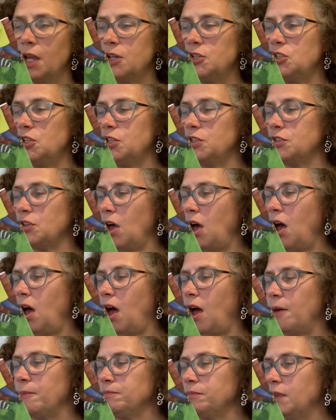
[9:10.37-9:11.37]
She
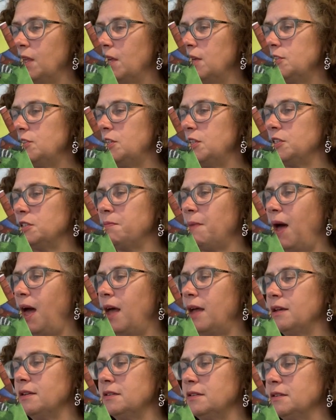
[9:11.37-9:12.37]
saw. She
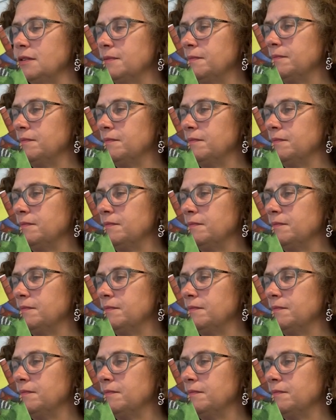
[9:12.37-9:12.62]
smiled.